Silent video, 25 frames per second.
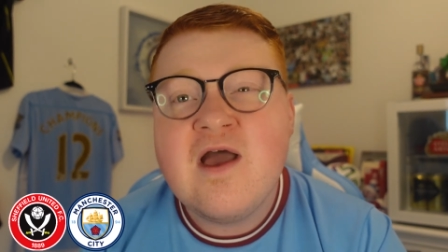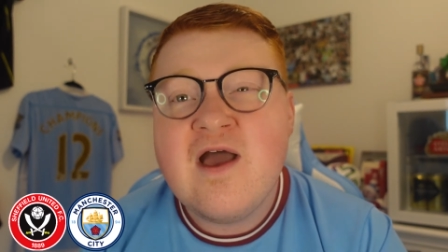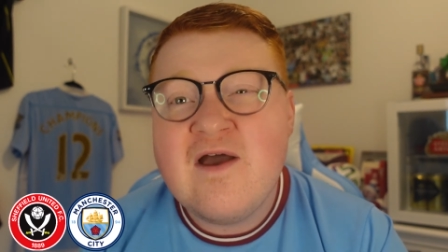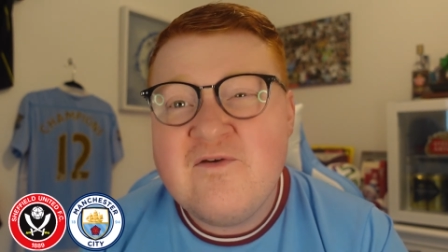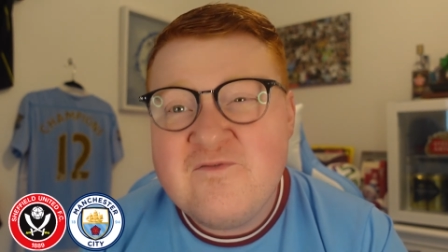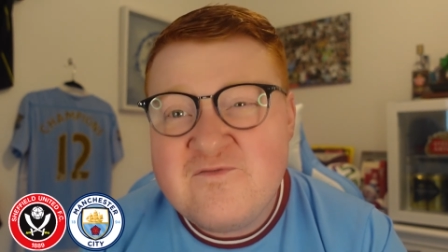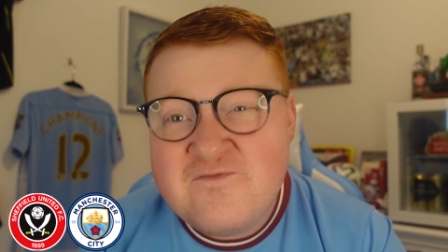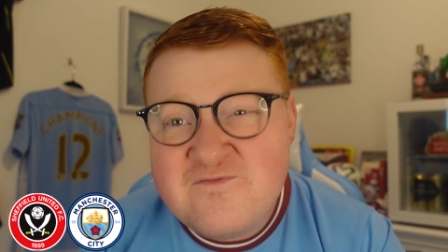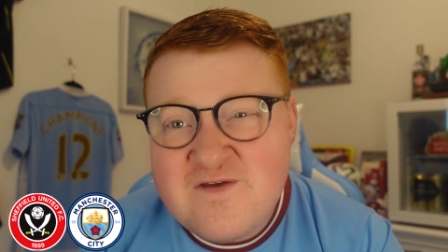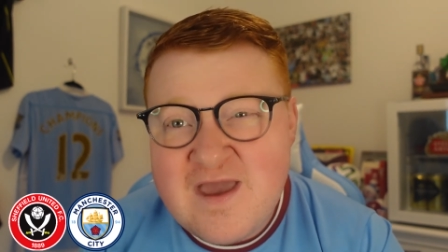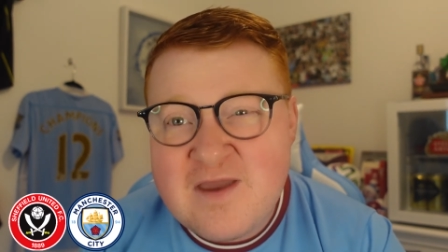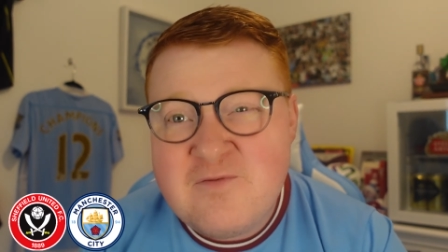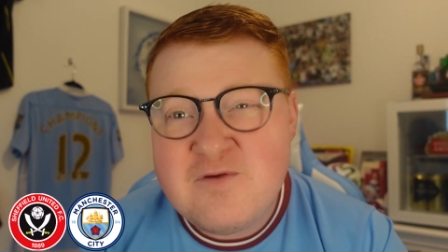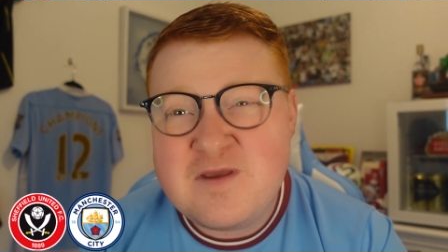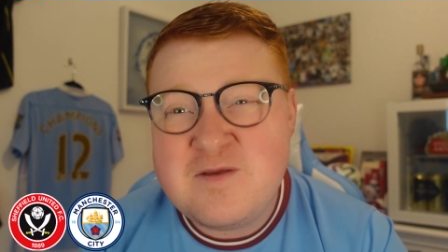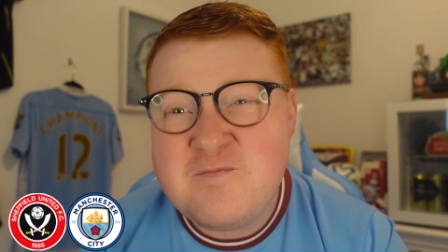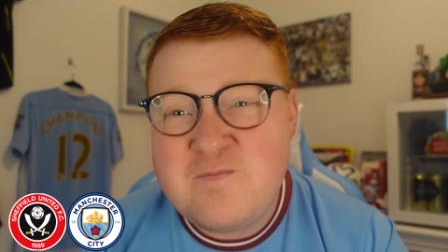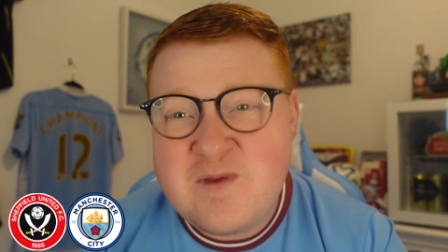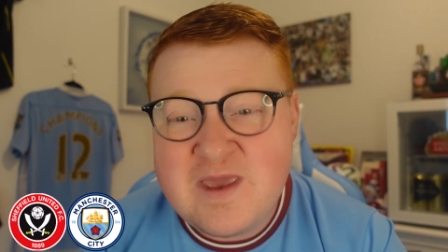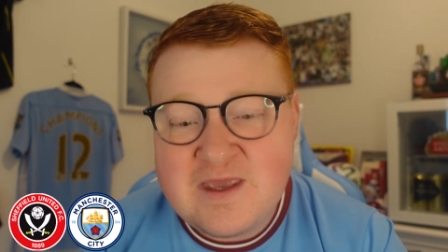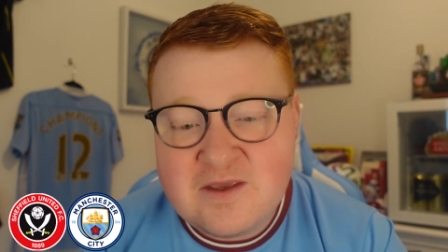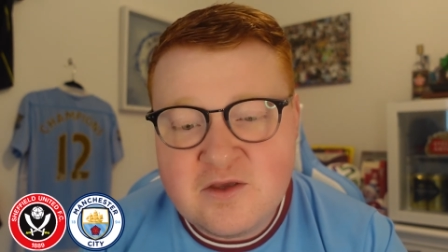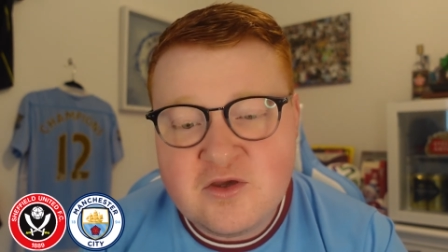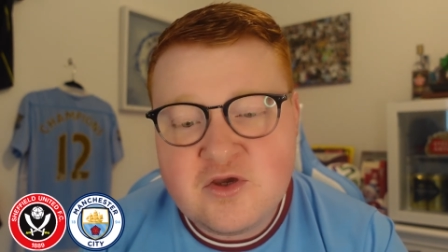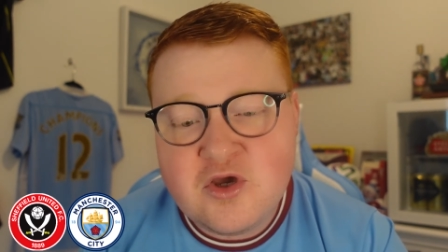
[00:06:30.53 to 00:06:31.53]
a very
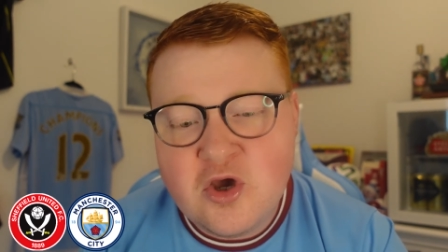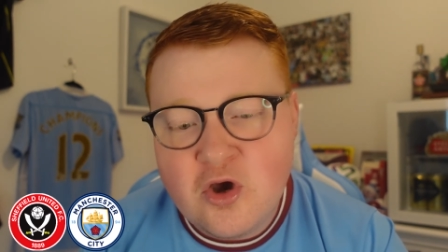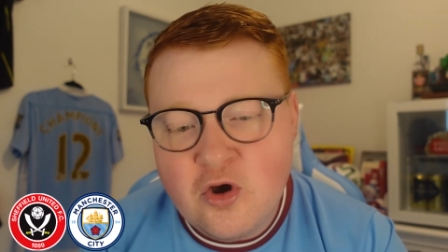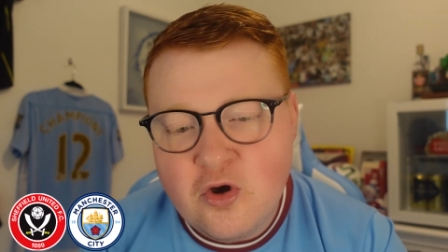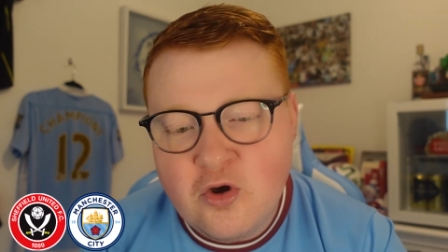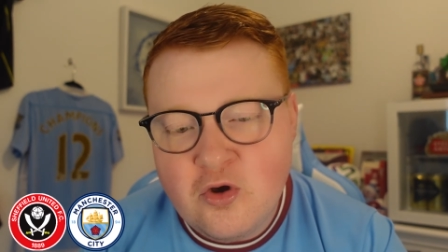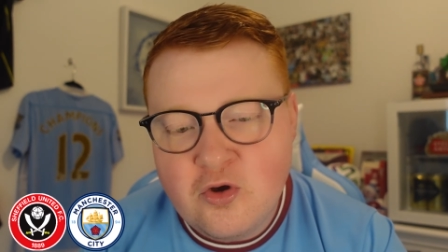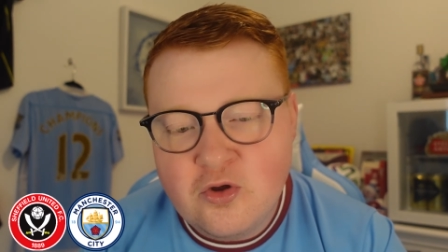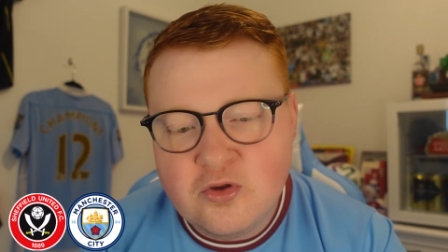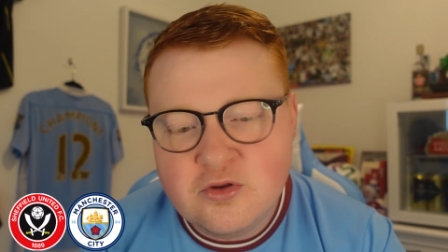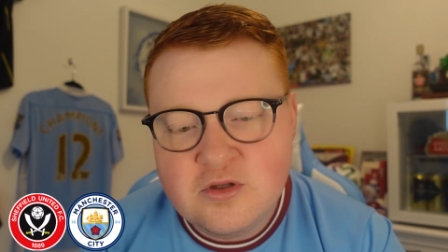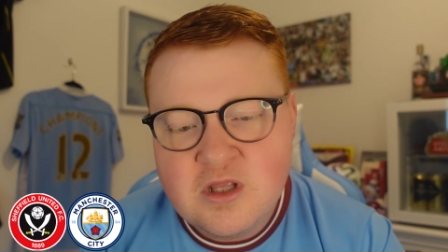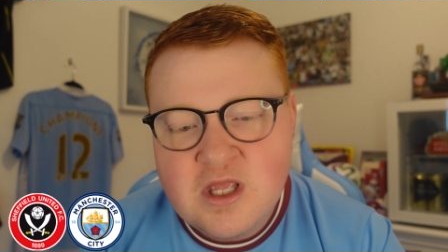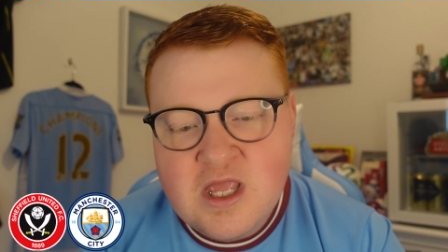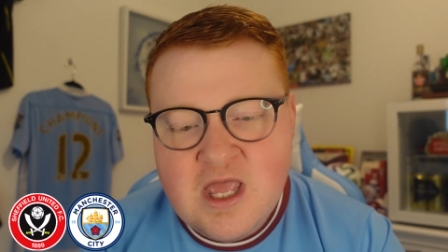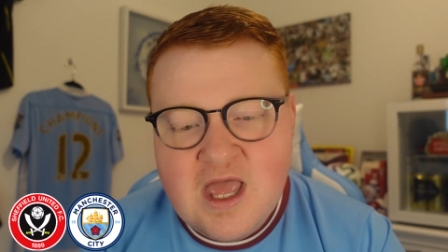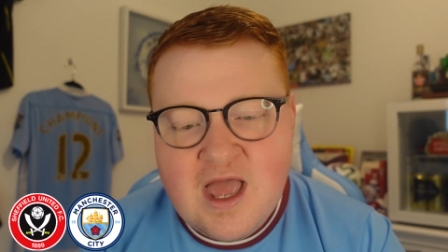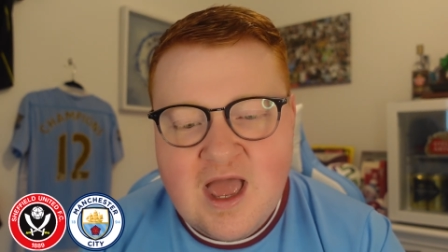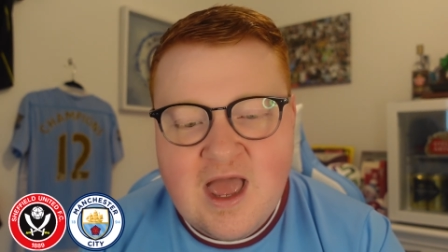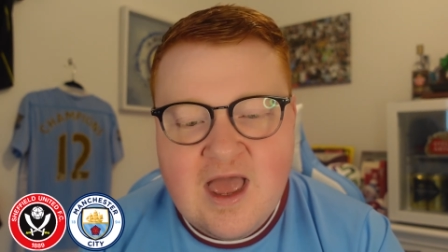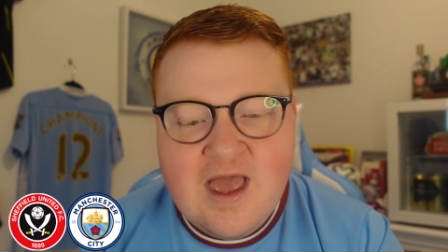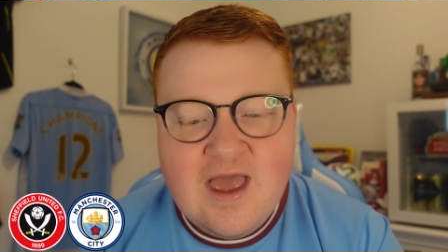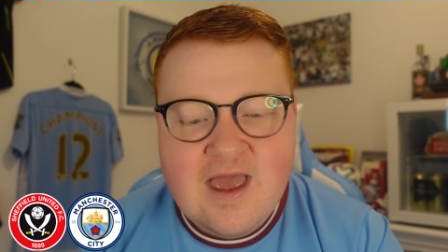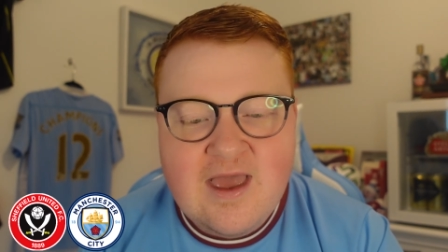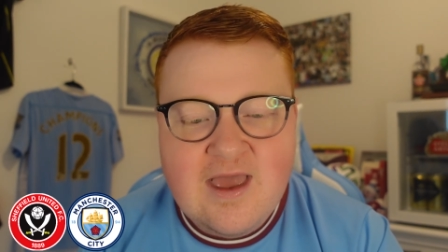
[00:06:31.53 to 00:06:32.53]
big call.
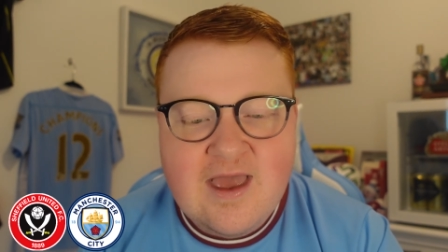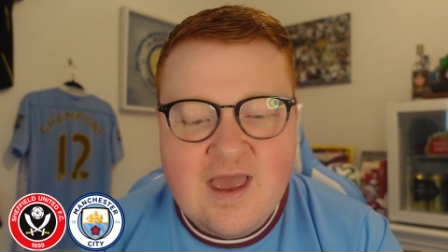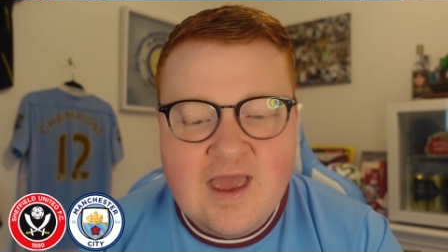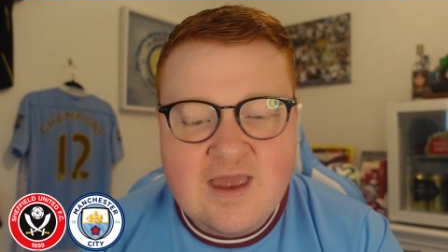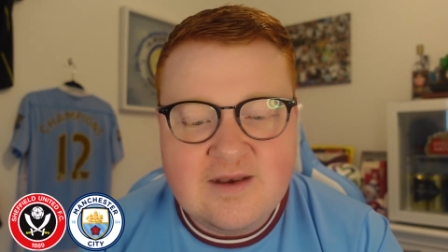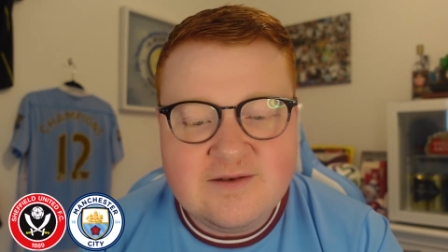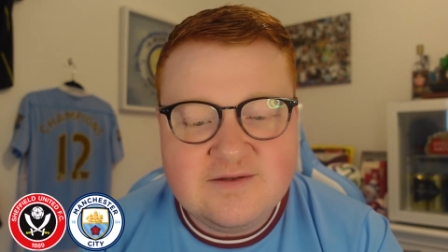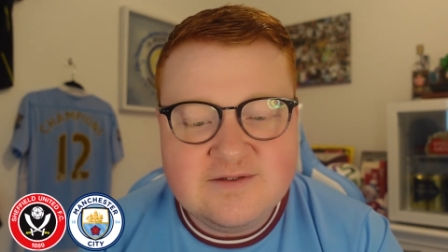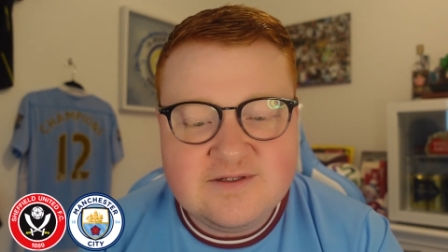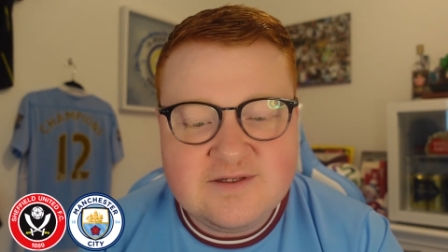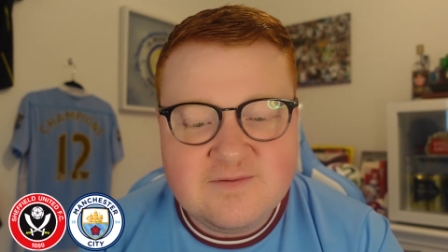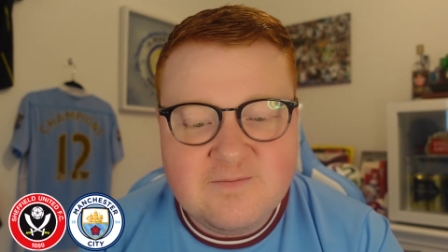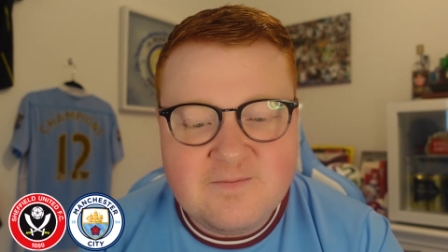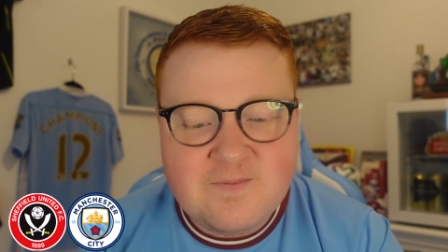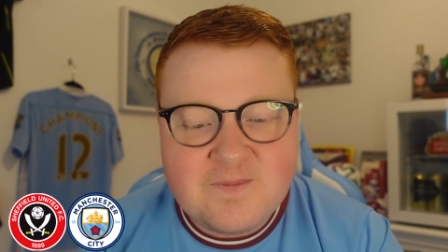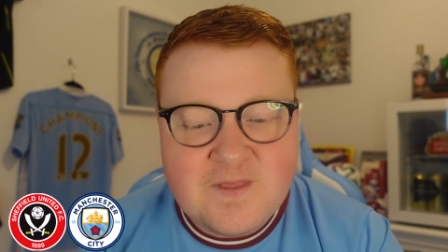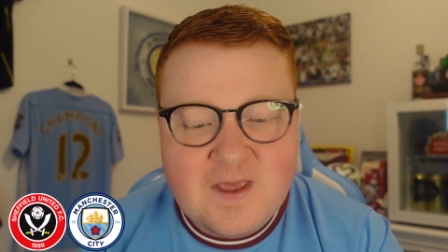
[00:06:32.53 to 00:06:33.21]
Uh, and